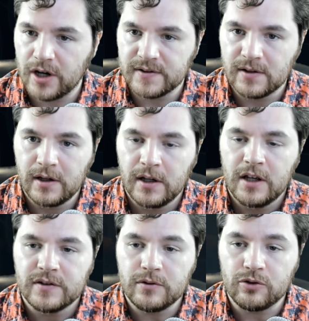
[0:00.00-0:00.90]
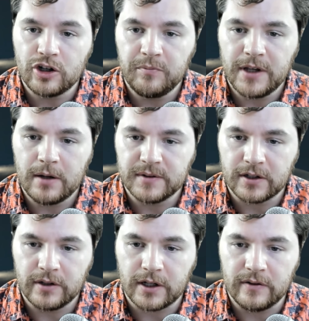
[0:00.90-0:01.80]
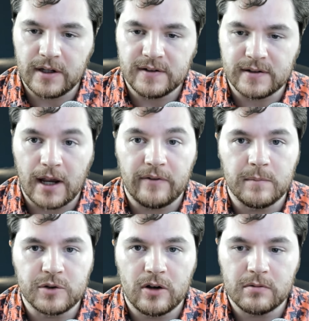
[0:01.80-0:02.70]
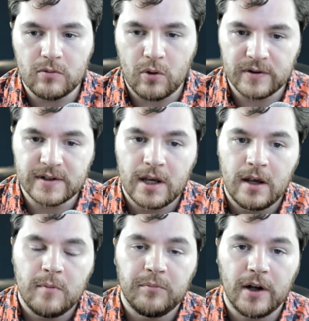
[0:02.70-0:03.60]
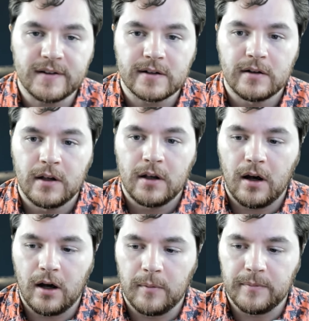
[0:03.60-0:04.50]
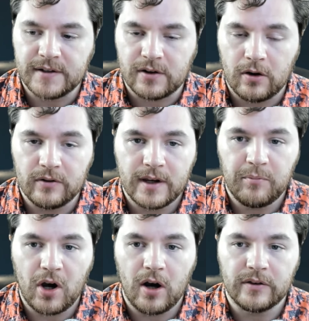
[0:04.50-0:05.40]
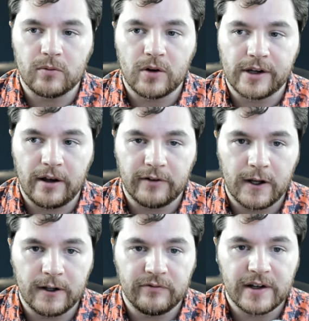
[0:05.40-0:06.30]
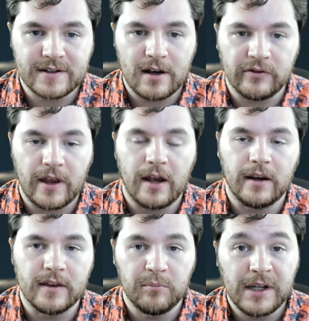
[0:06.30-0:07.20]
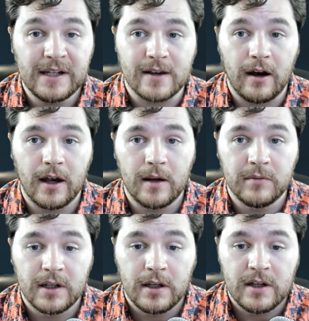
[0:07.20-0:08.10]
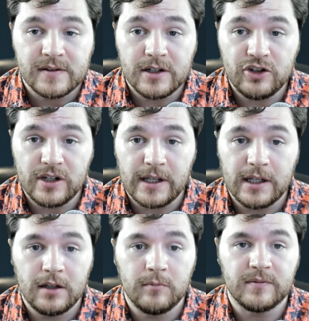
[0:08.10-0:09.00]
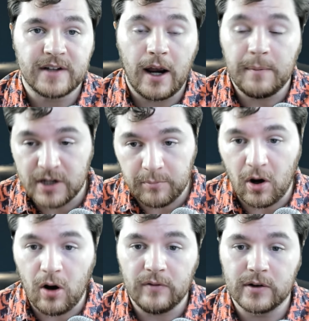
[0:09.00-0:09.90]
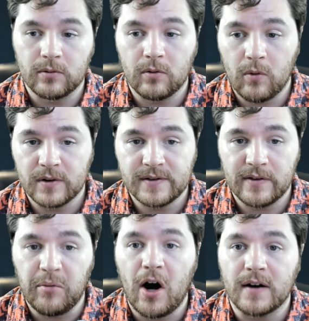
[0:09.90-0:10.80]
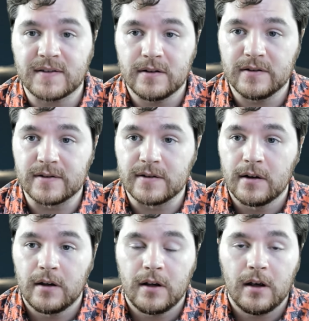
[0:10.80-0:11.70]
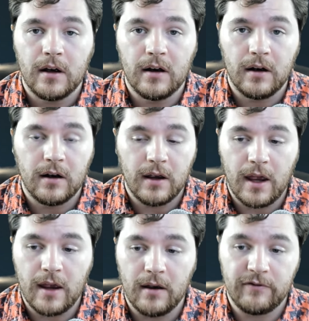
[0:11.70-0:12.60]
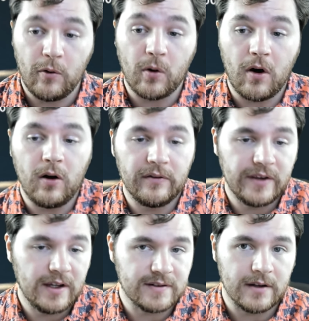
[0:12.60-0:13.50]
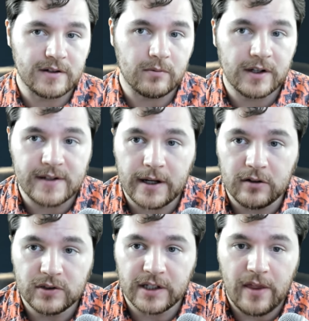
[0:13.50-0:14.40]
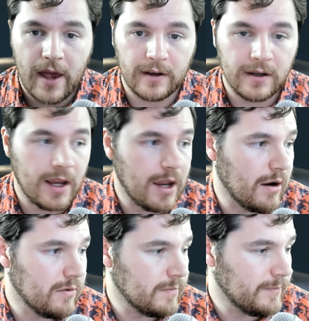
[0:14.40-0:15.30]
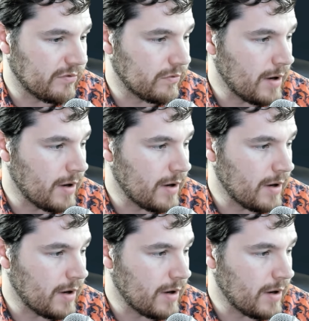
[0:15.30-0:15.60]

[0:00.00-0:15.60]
chests, so you should be able to click on these and have them show the rewards, but that's currently a bug. They're working on getting a fix out for that. In the meantime, CG Heem typed up all of the rewards of the boxes for all of these, and so we're going to take a look at that now. I've